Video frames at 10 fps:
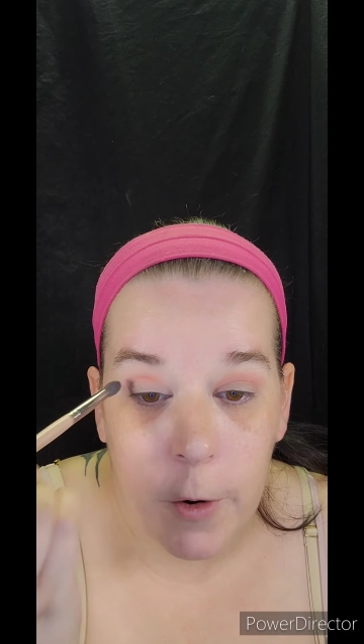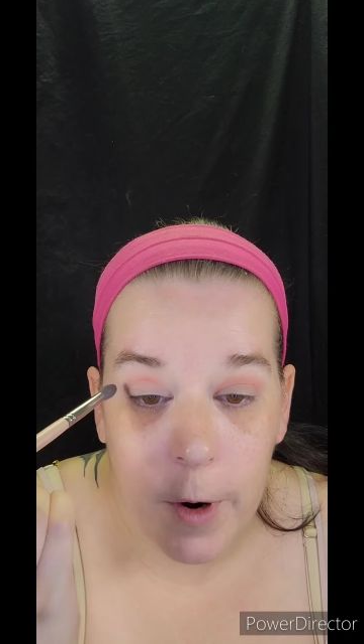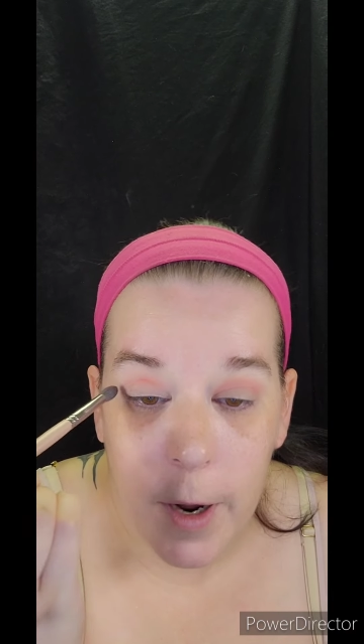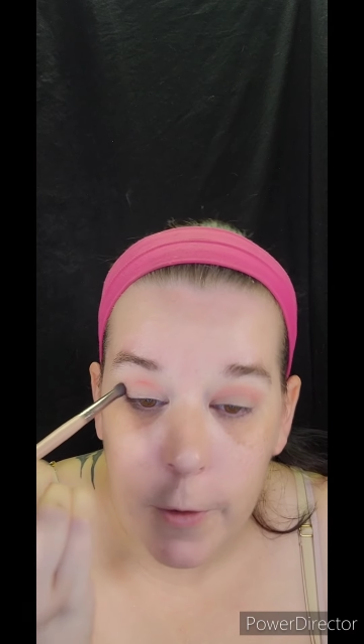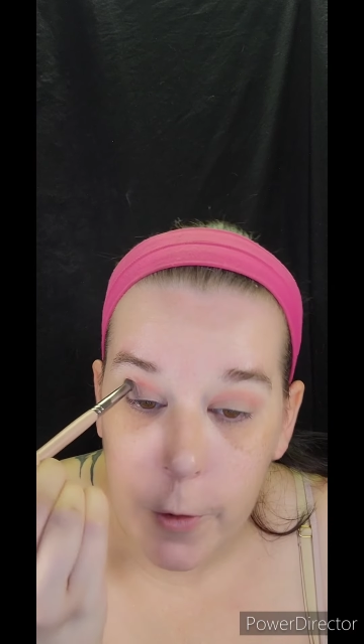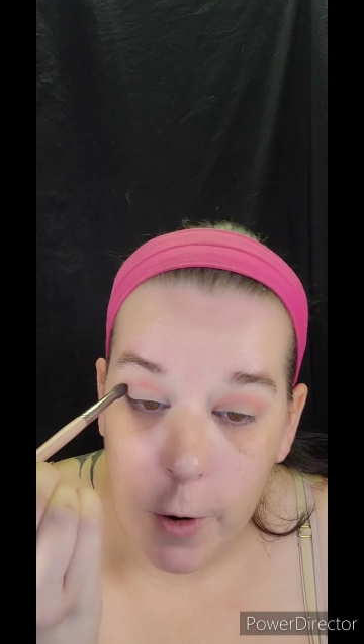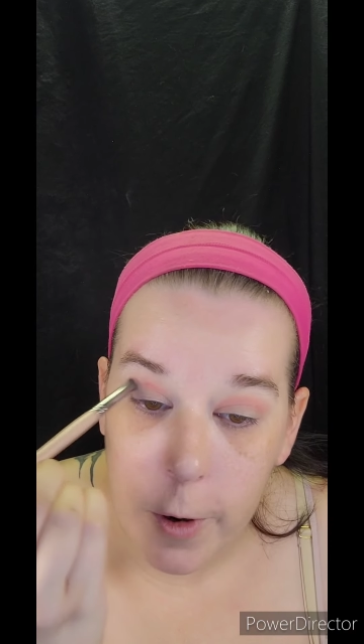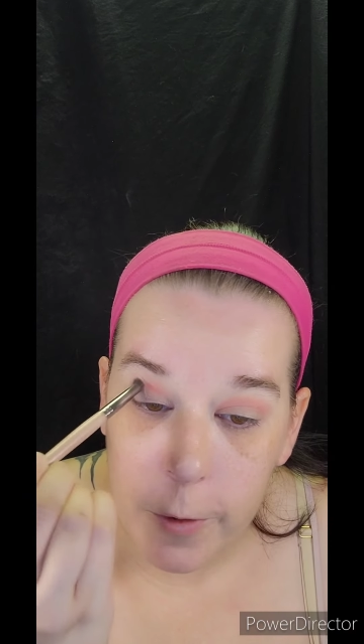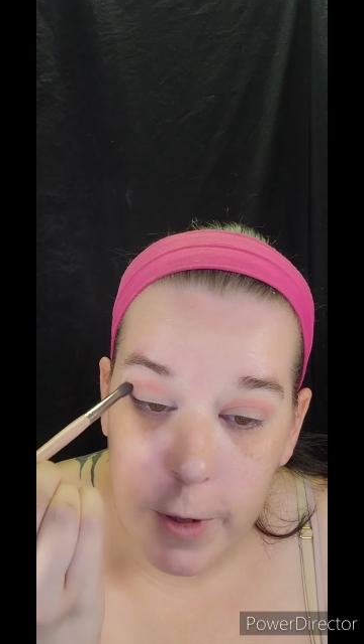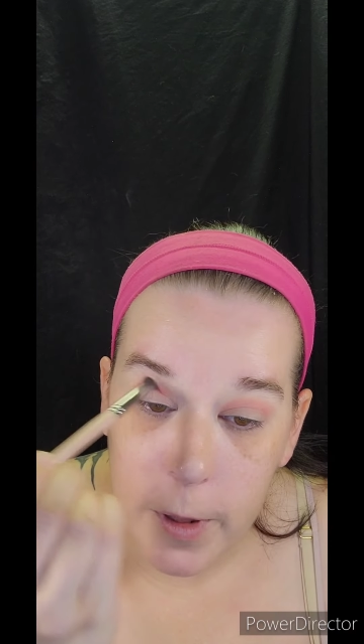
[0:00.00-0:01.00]
turn out
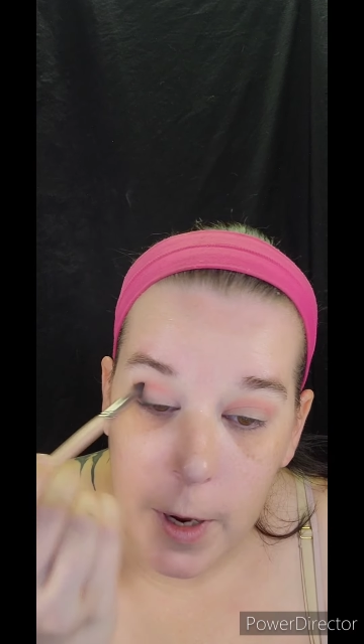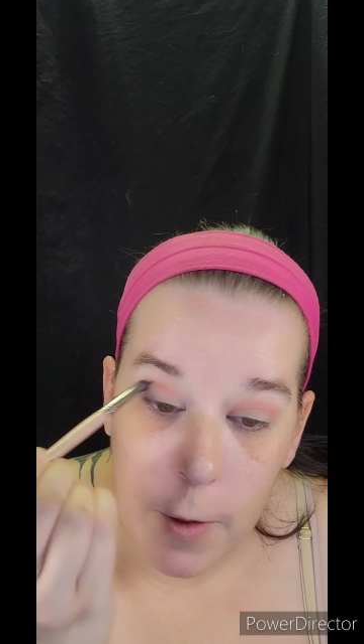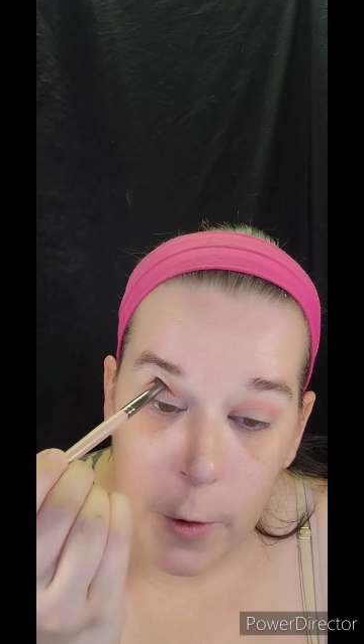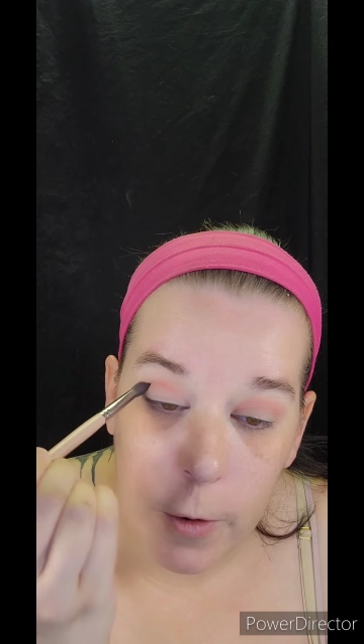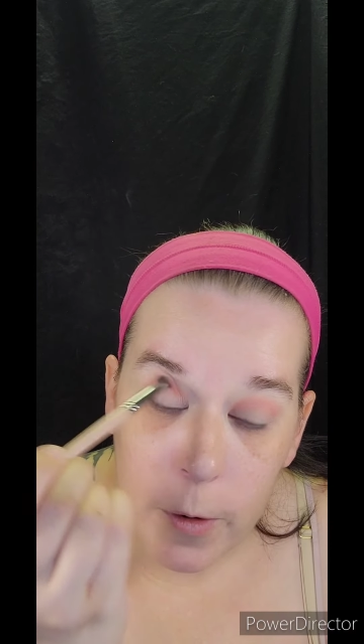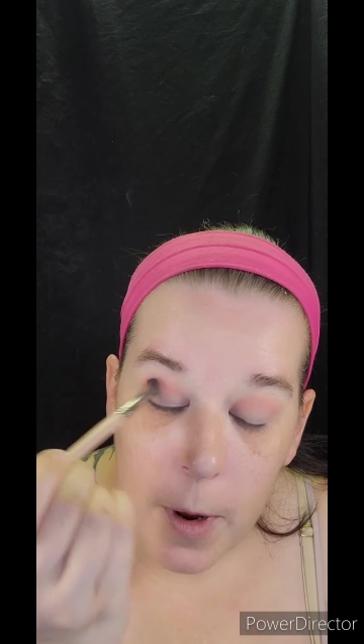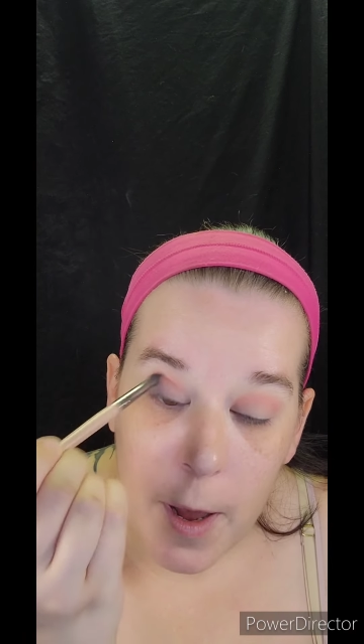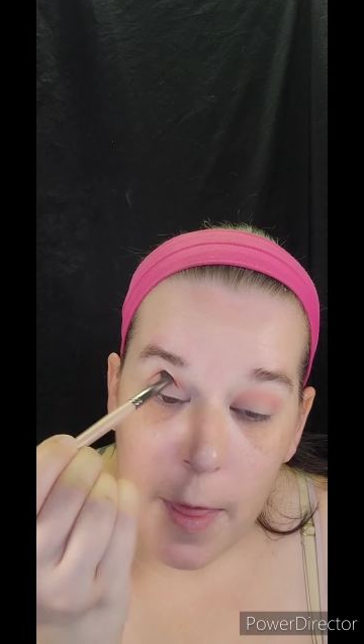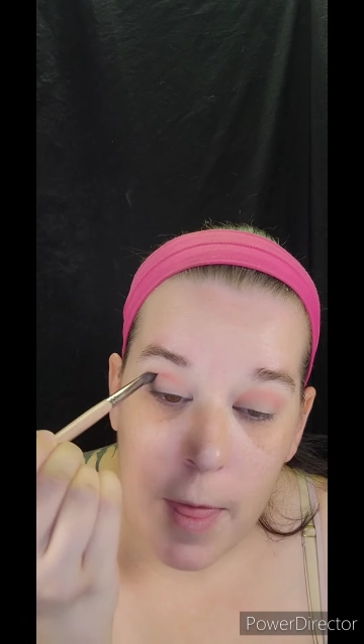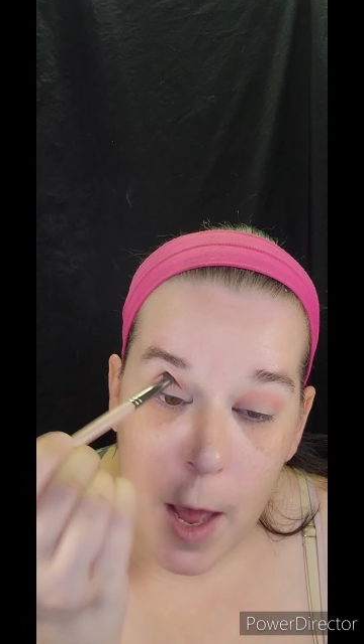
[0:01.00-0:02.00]
darker than the other,
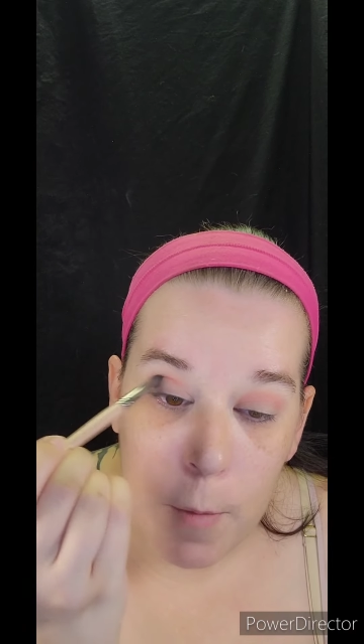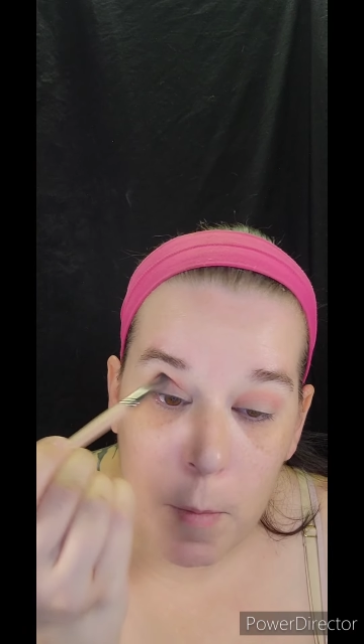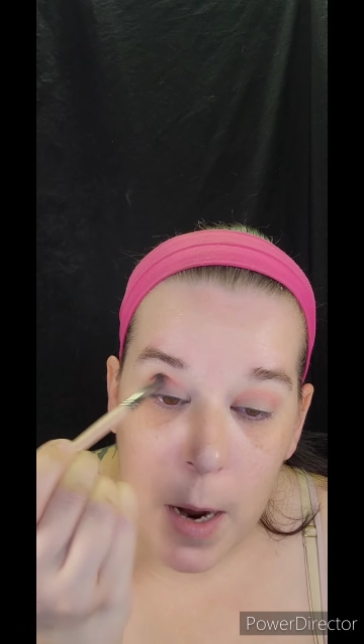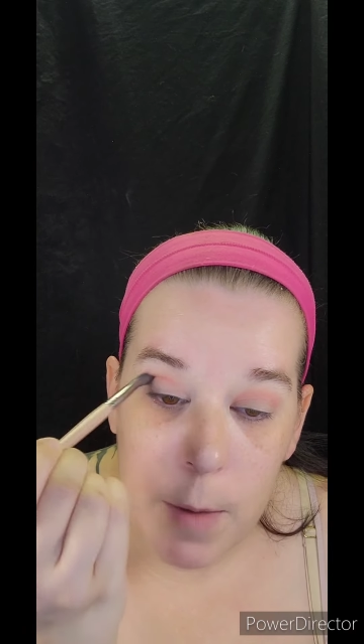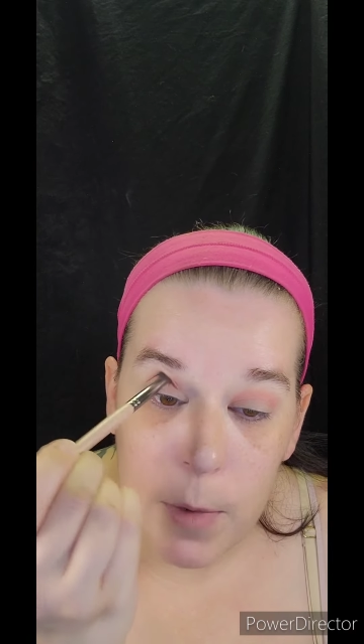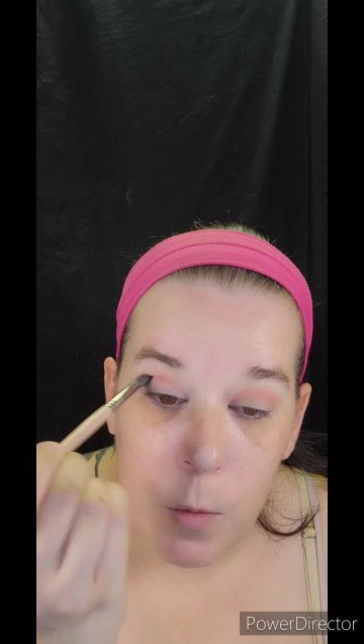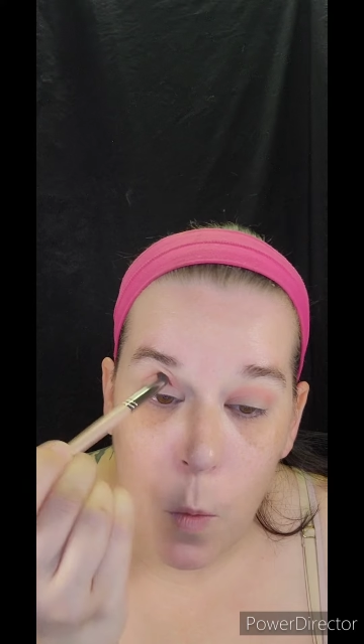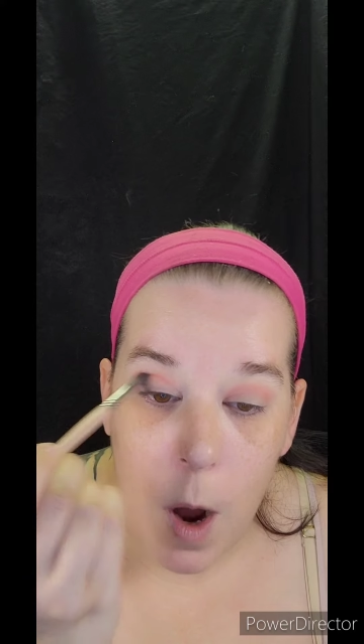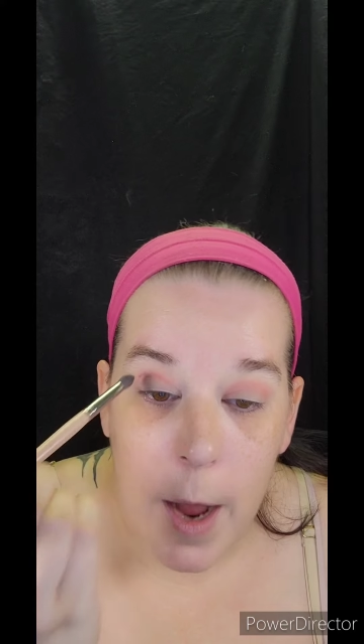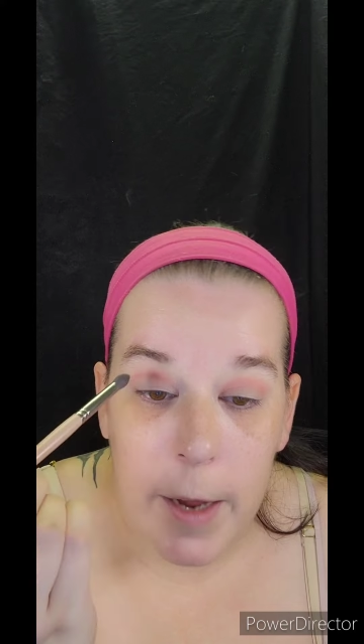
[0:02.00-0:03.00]
that might be
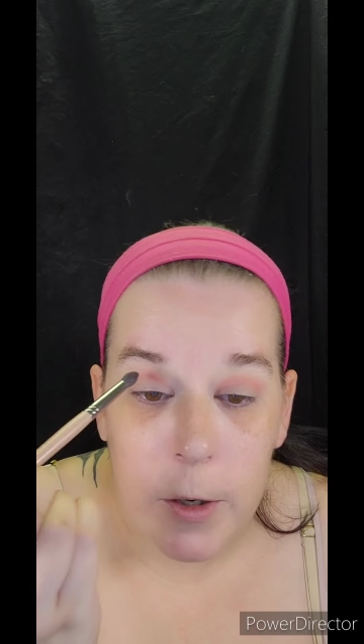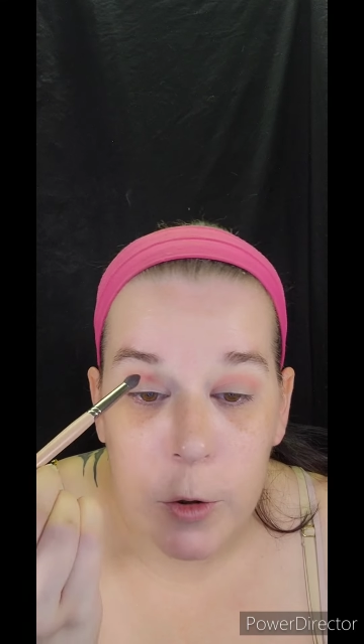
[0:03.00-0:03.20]
why.